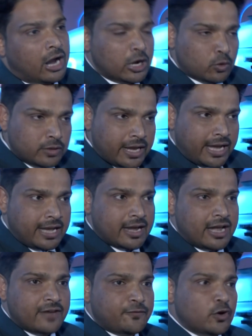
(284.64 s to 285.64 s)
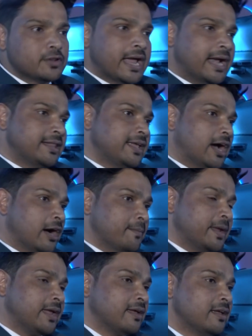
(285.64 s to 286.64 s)
to the Indian Air Force and the
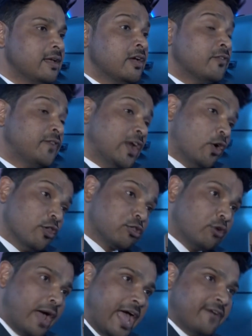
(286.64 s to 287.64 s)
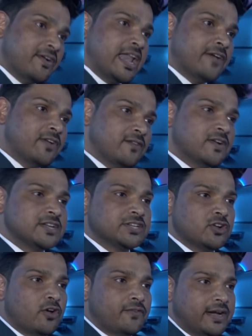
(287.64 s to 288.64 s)
Army. We also have a naval
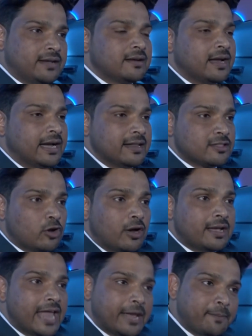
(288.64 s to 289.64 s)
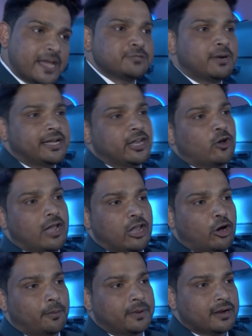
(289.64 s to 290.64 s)
version of it. It is called deck-based multi-role
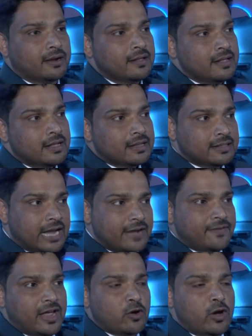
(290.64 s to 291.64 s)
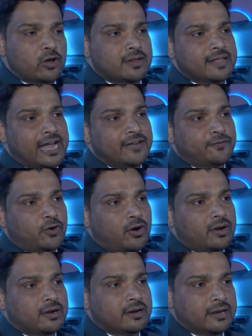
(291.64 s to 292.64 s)
helicopter that we are going to design
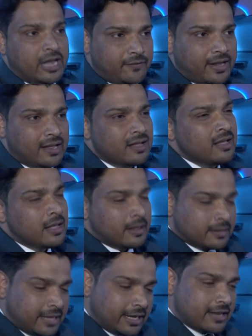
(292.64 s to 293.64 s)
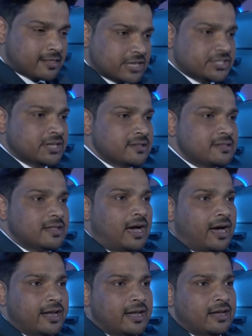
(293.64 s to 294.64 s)
for Navy. The discussions
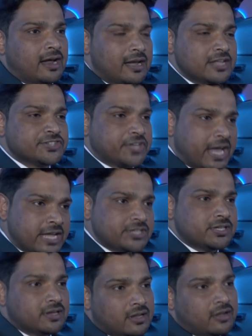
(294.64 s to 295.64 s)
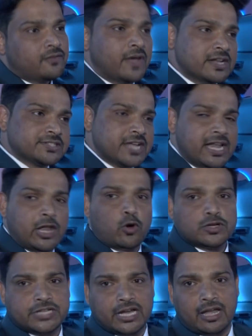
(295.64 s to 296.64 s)
are in early stage. We are still
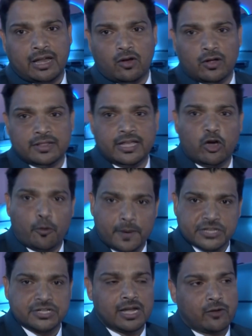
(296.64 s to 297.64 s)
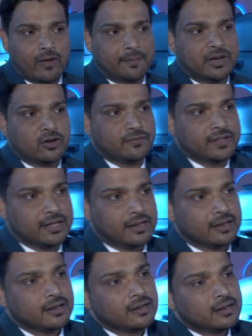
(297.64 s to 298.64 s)
negotiating on the operational requirement of the
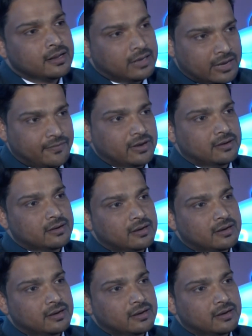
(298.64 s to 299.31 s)
naval,